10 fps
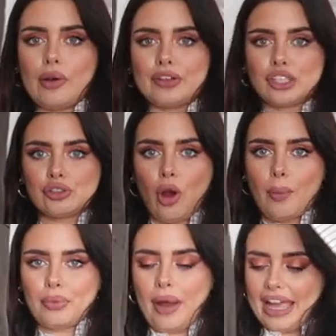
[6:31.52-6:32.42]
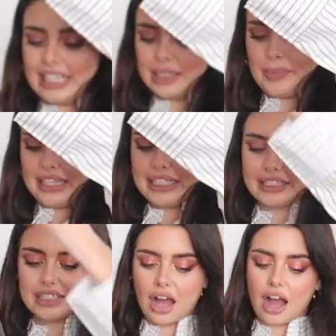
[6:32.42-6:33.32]
with a drop waist, pleated
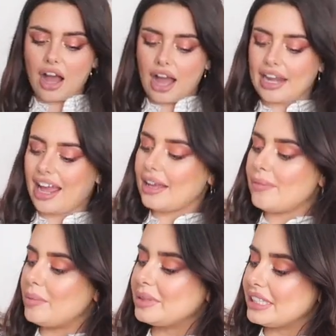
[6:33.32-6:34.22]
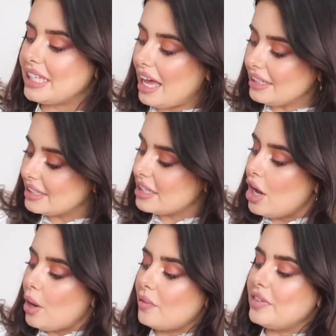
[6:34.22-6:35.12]
skirt, and I'm obsessed
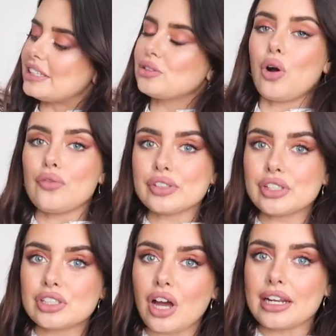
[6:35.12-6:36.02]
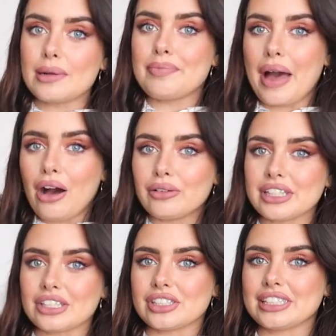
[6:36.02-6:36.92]
with these sort of studded belts.
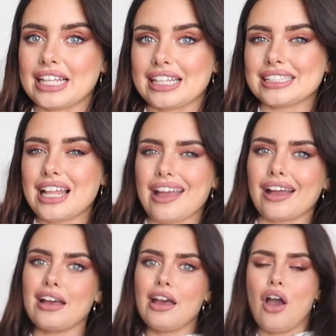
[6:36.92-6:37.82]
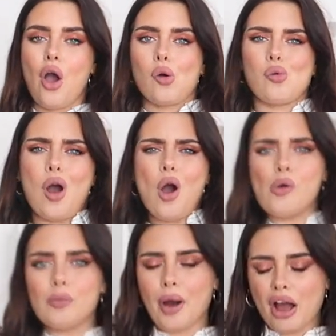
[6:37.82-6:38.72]
I just think that's like,
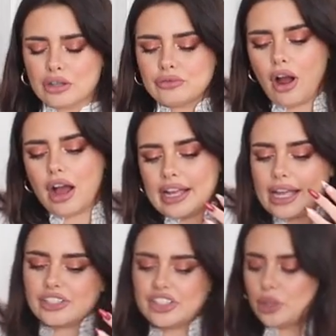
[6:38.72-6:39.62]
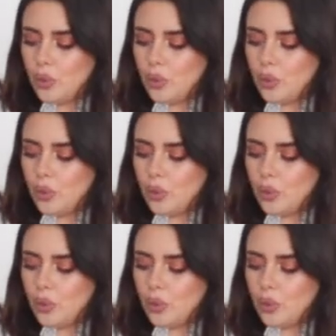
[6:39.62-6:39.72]
whoa, punk rock, edgy